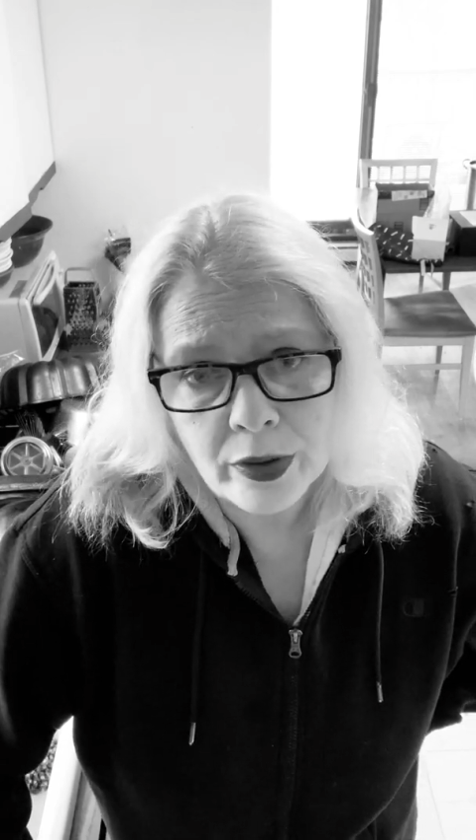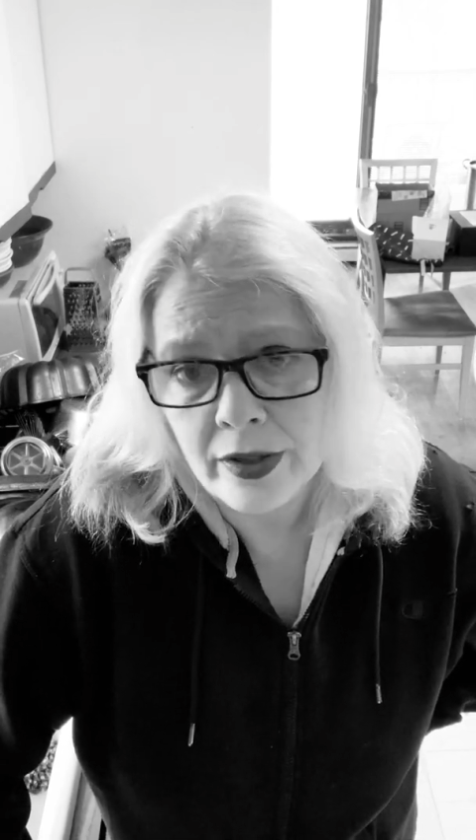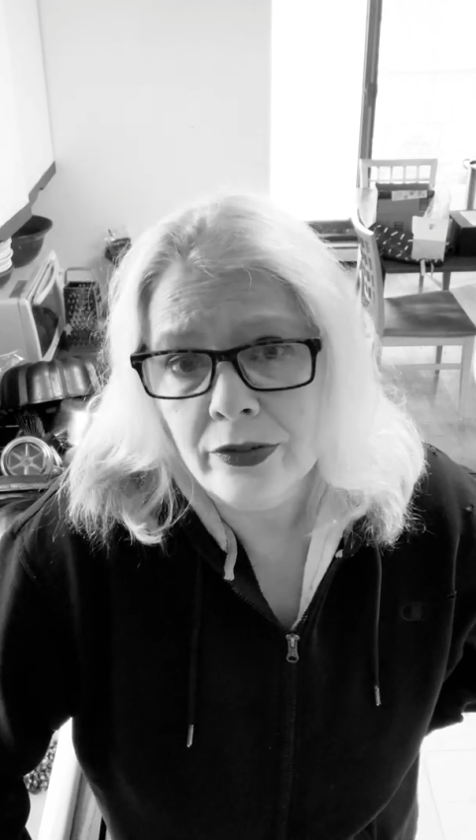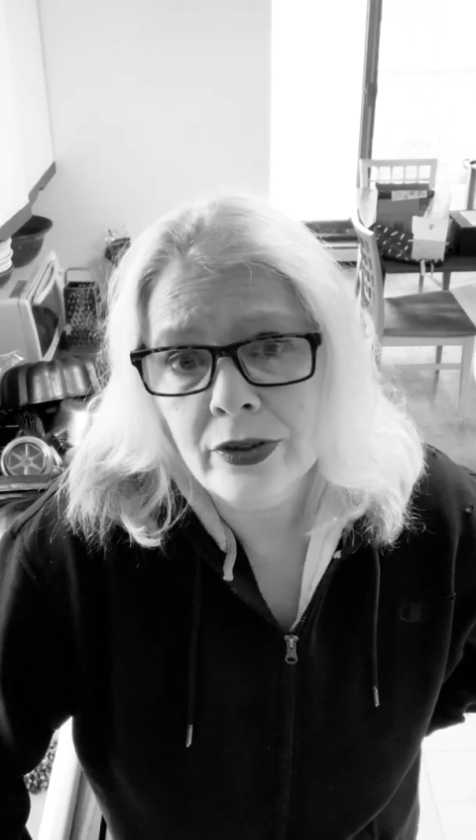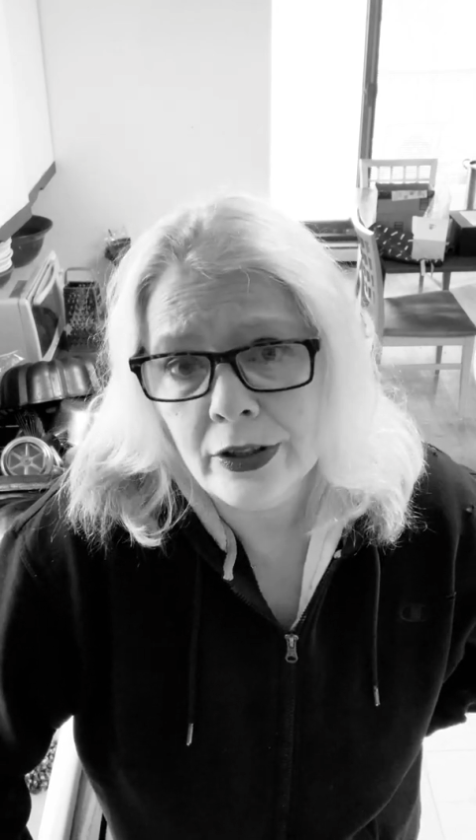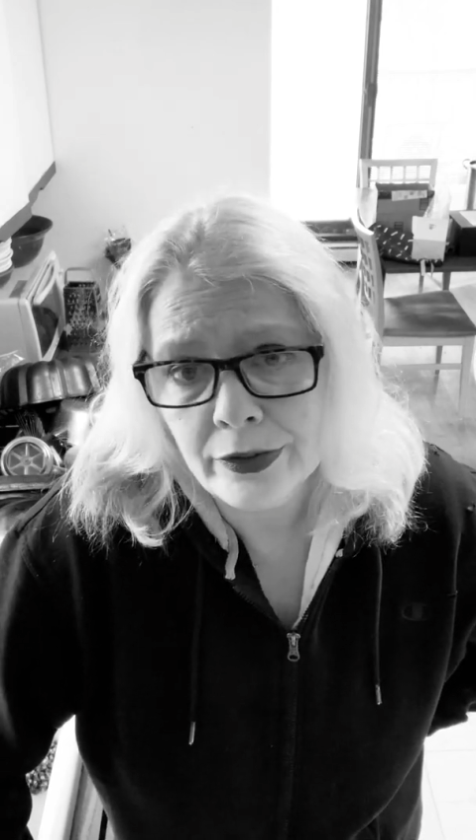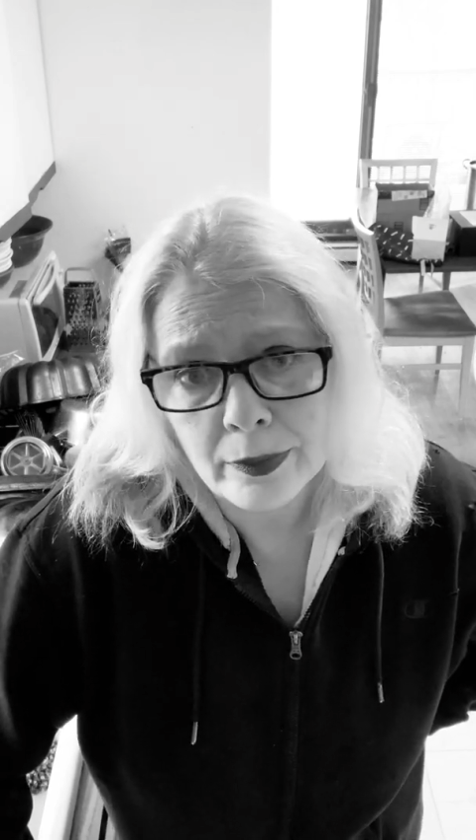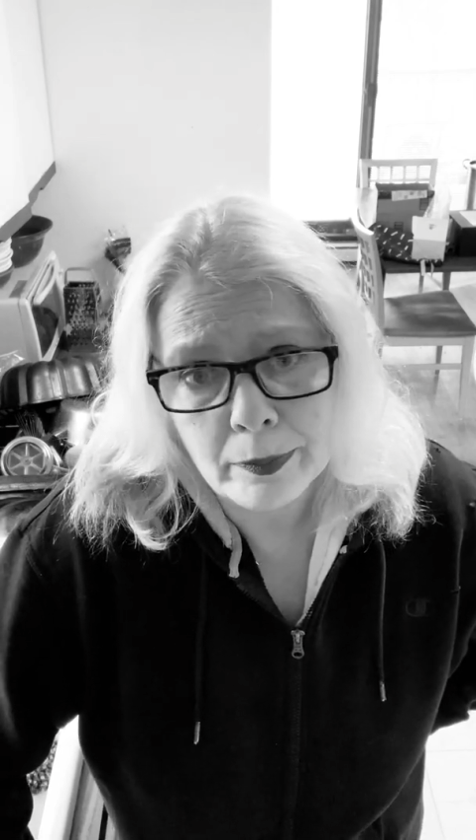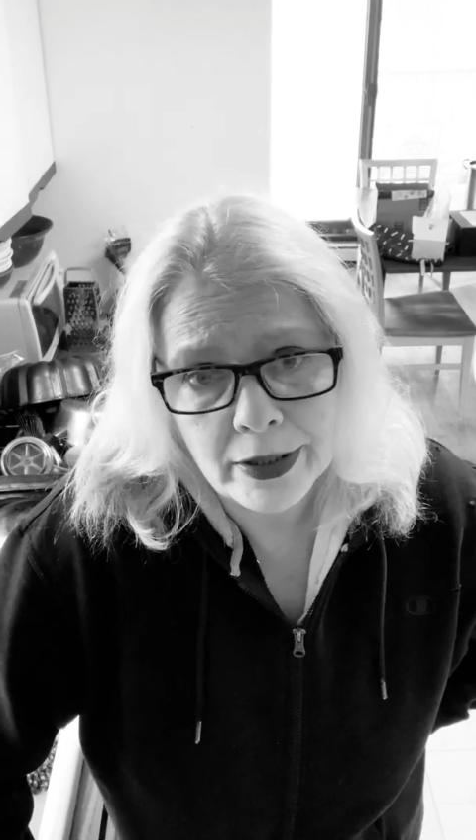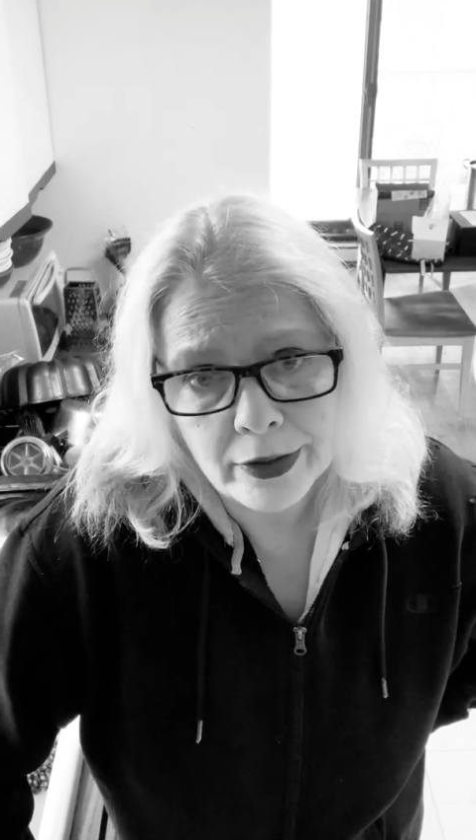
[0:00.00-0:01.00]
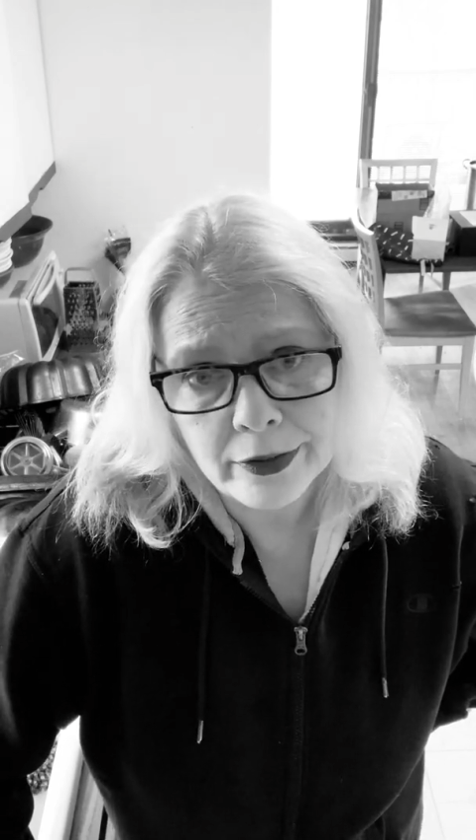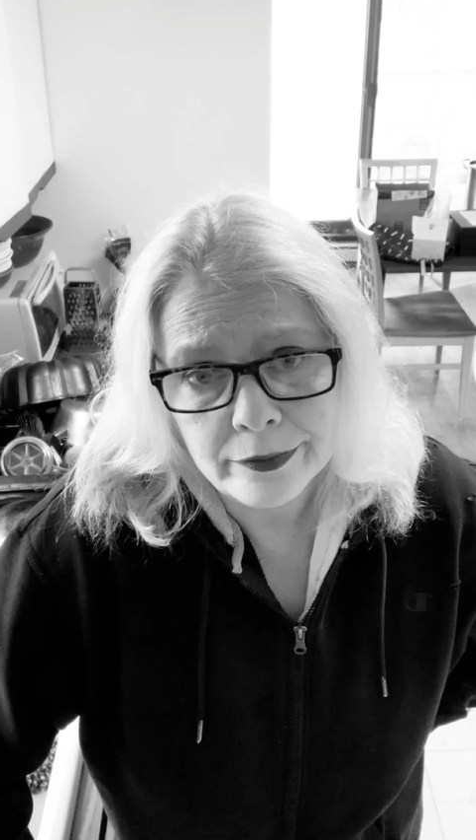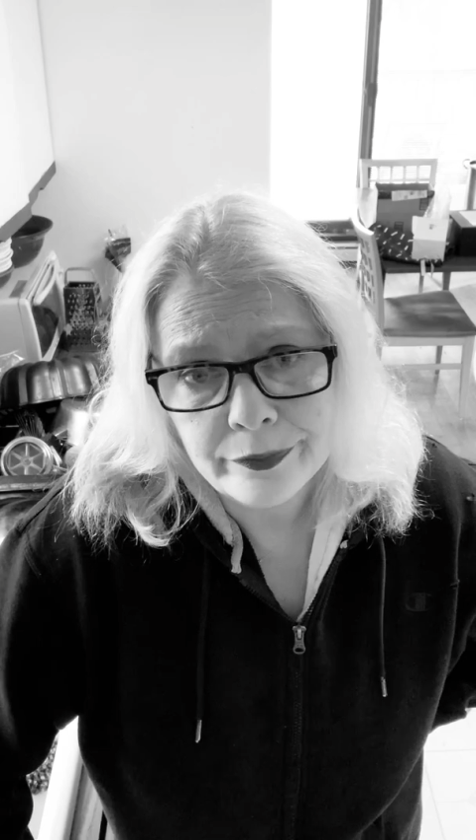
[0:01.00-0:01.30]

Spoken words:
unsalted butter.